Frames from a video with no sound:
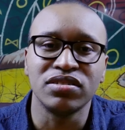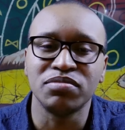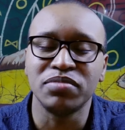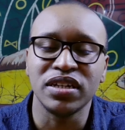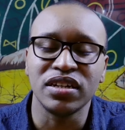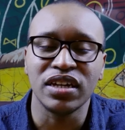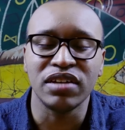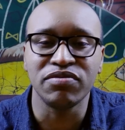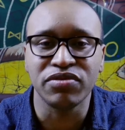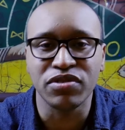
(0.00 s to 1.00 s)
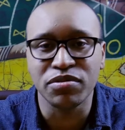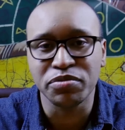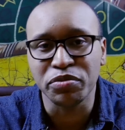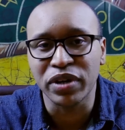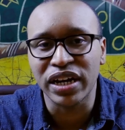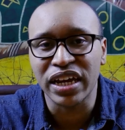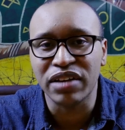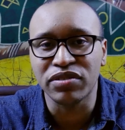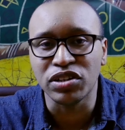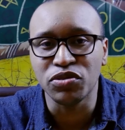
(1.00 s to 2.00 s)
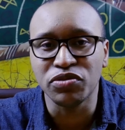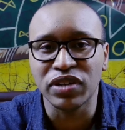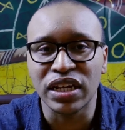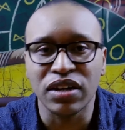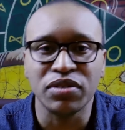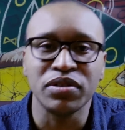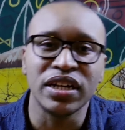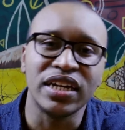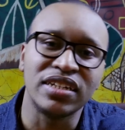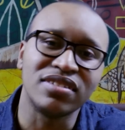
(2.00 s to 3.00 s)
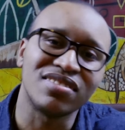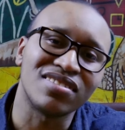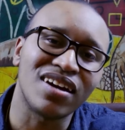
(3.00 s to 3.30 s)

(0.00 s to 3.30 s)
to be informed when I have a new video. This is